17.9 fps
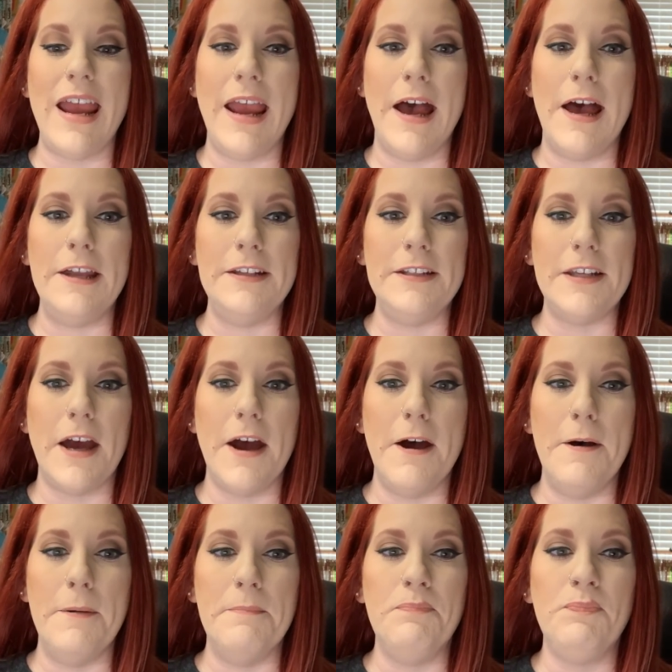and
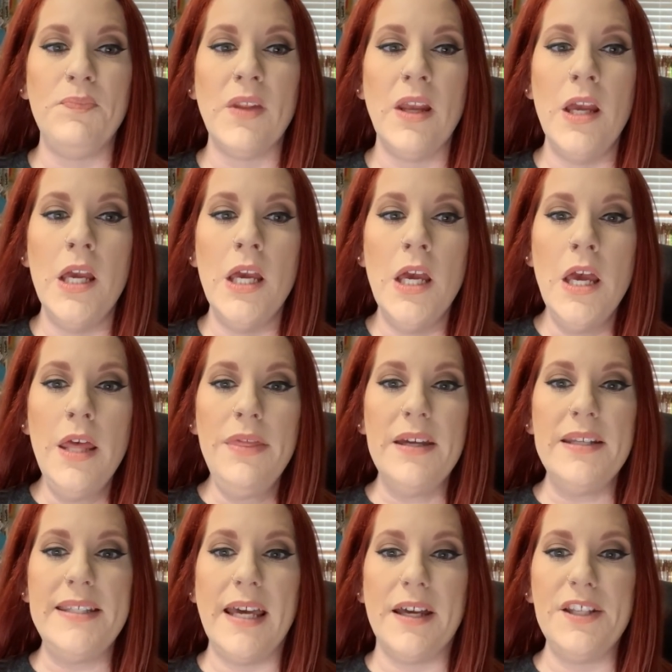um,
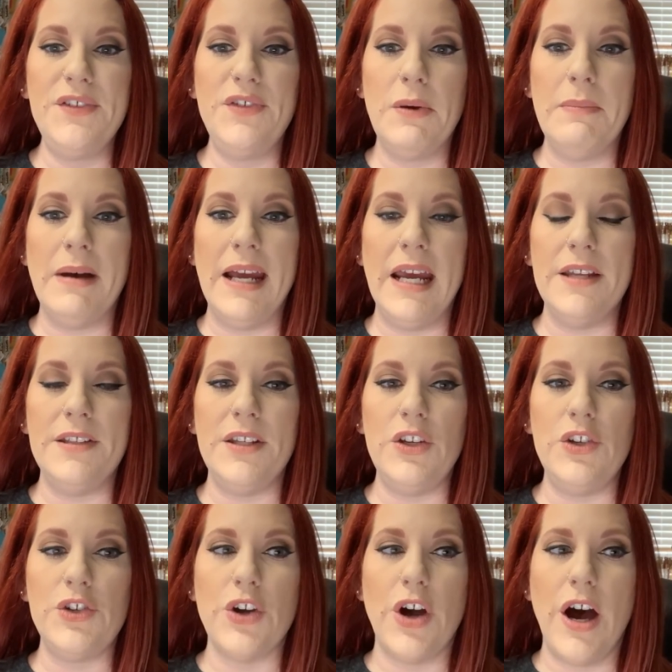the sales from my
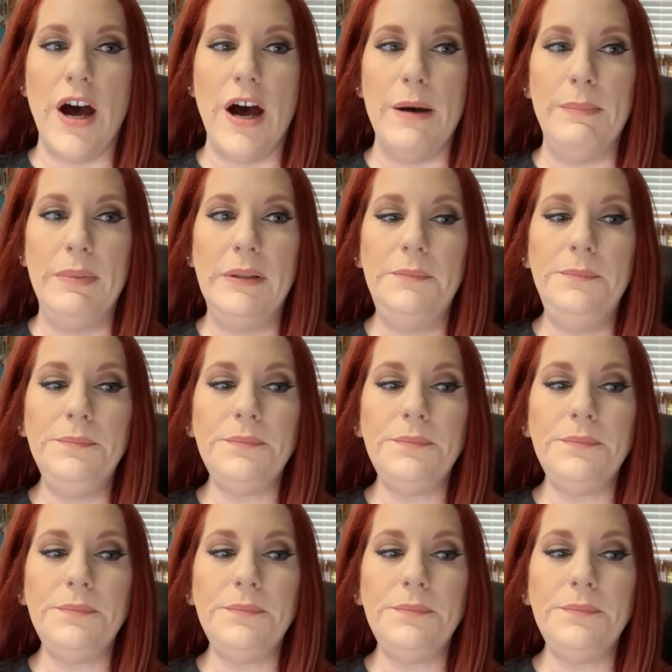Etsy shop